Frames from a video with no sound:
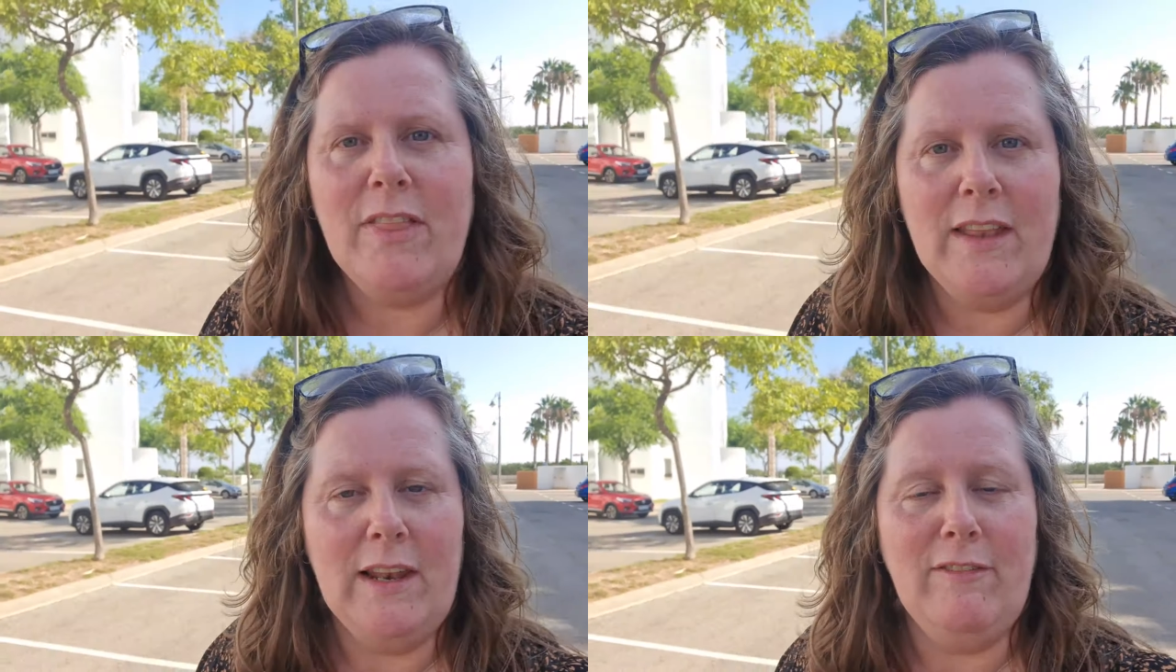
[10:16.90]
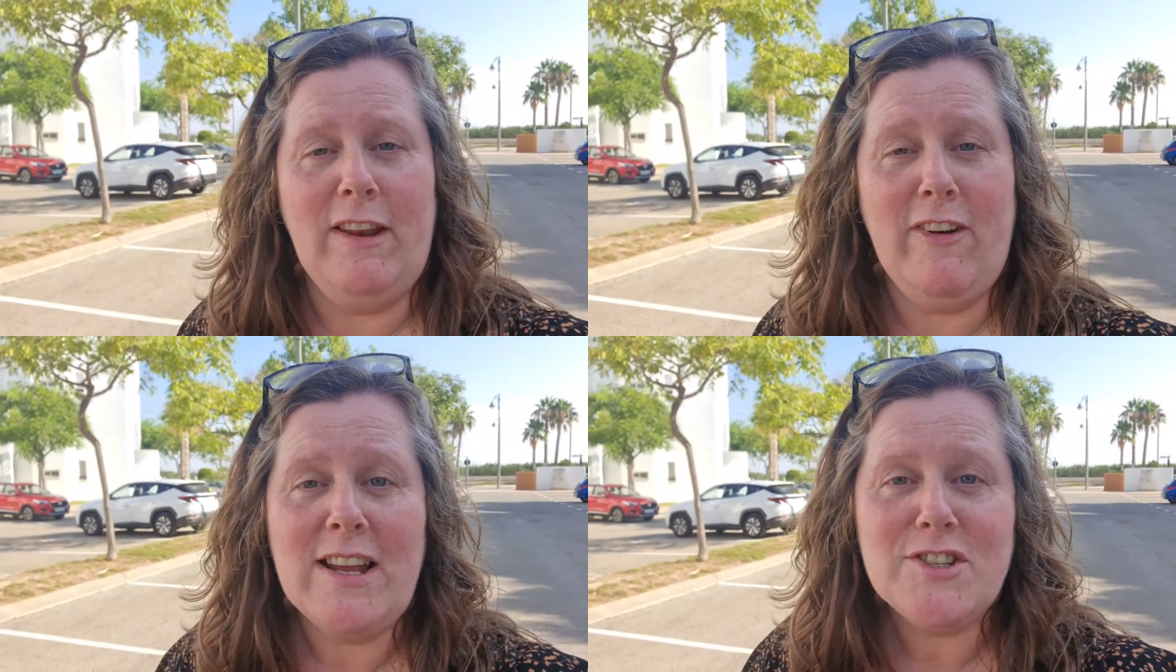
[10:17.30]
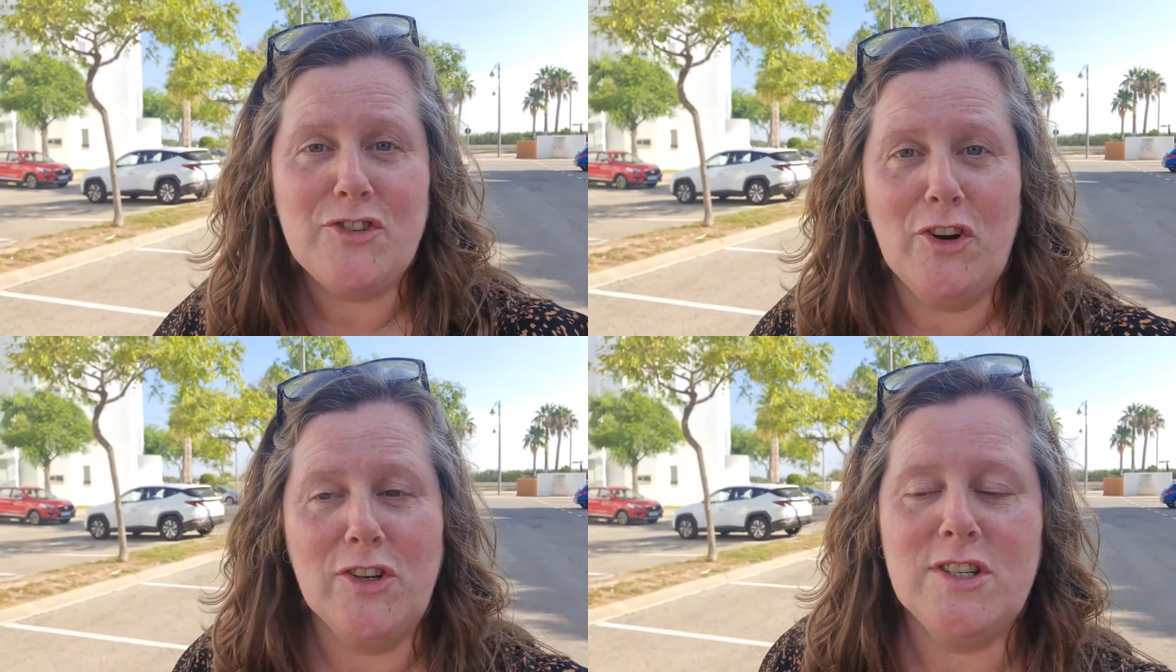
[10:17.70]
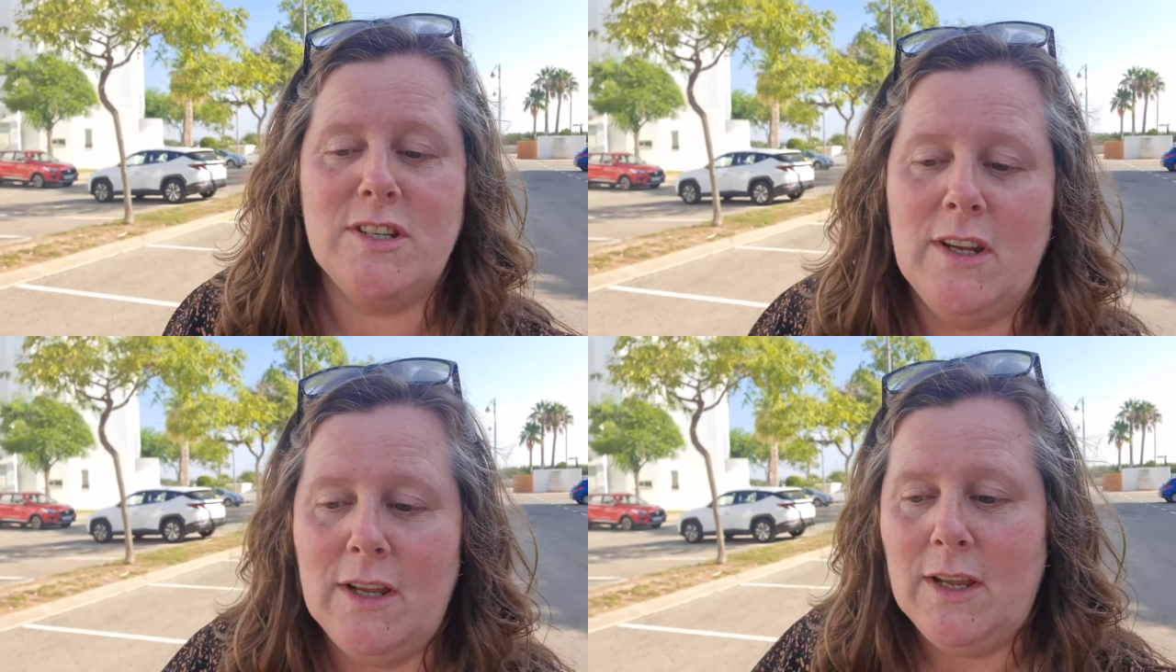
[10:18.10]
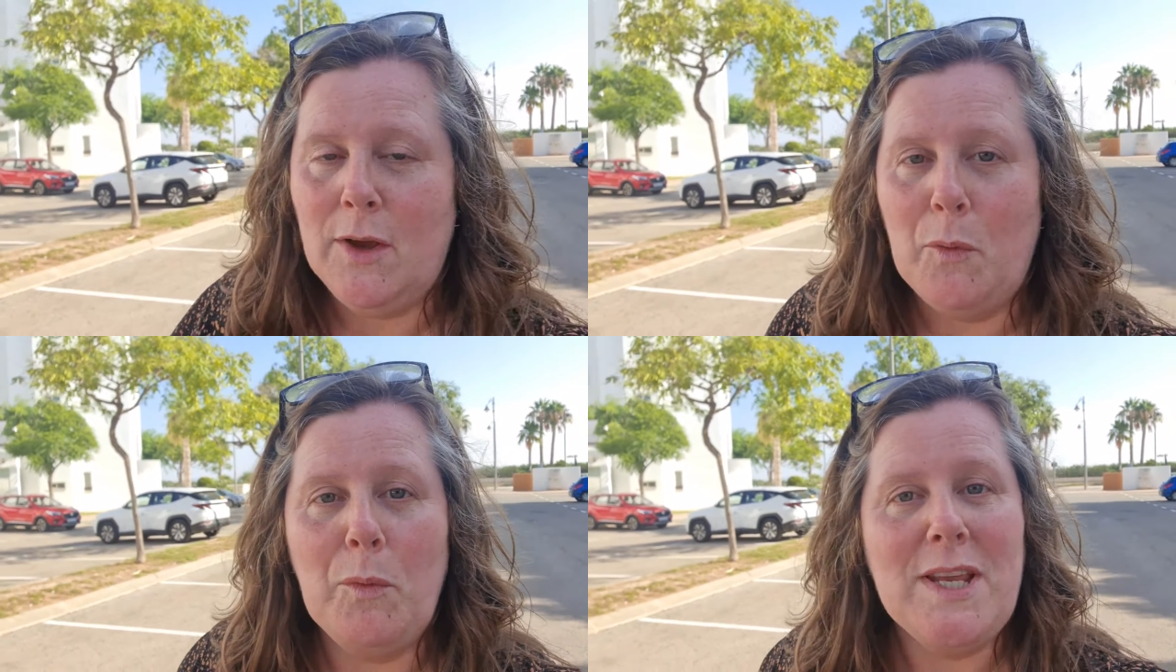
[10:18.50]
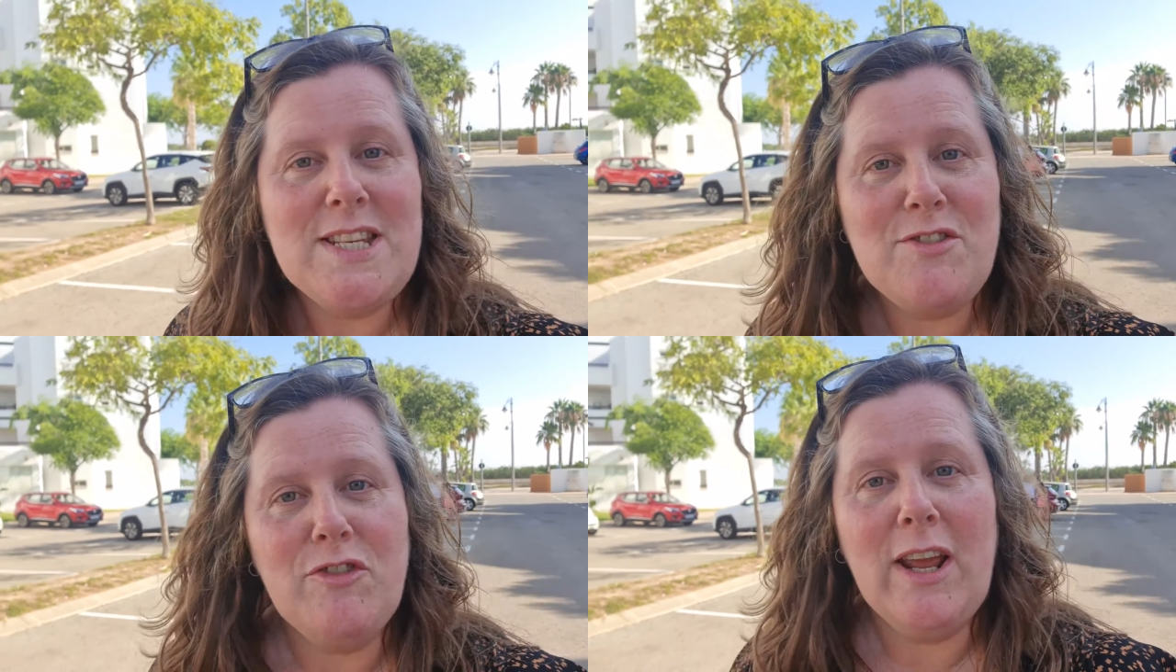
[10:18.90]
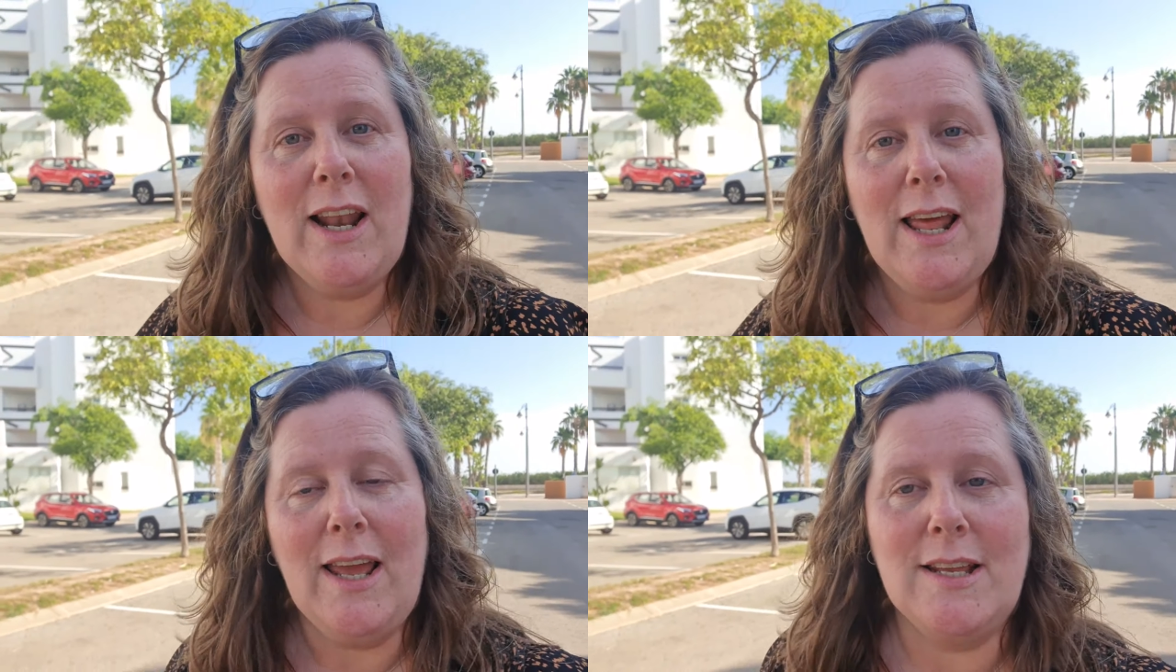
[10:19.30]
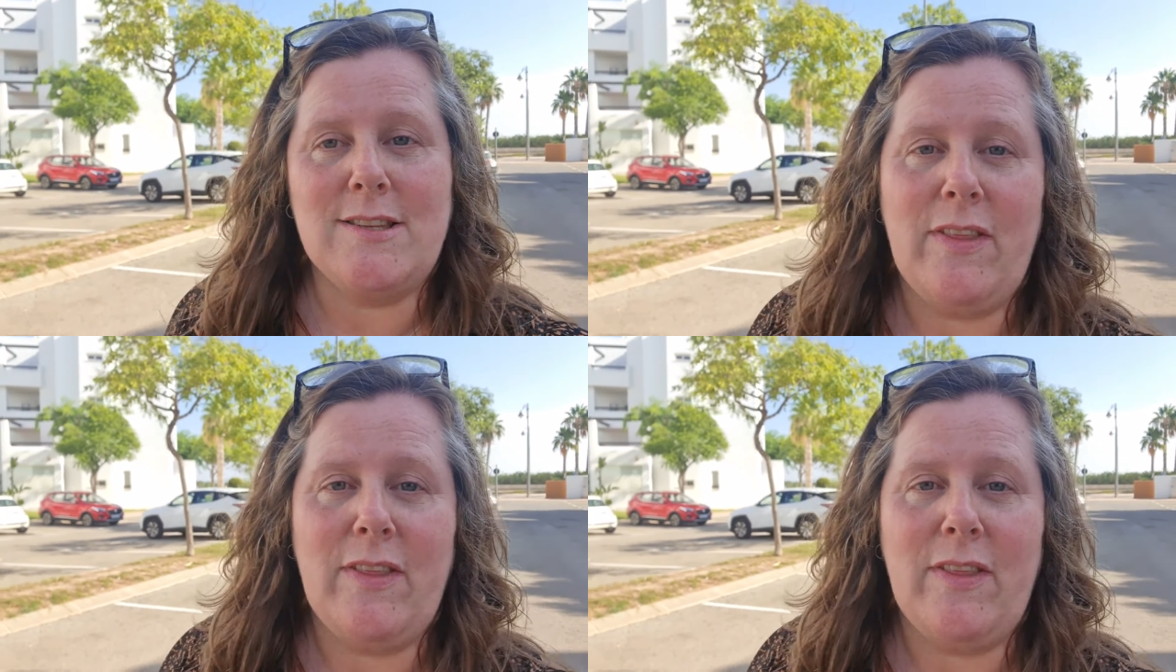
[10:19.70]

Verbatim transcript: the lovely restaurant we didn't realize